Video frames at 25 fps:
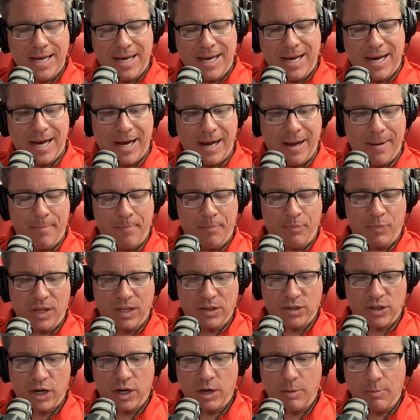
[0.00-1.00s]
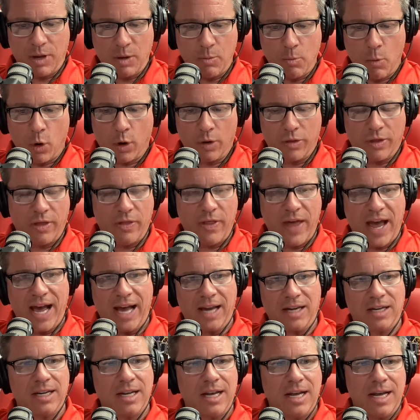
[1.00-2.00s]
going to be more than
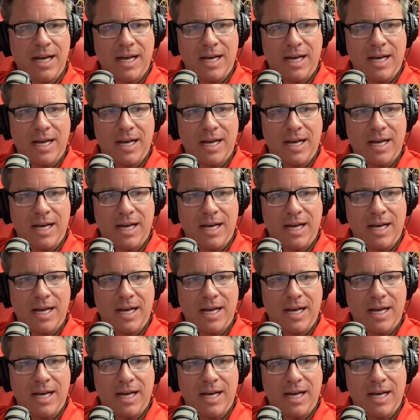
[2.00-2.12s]
that.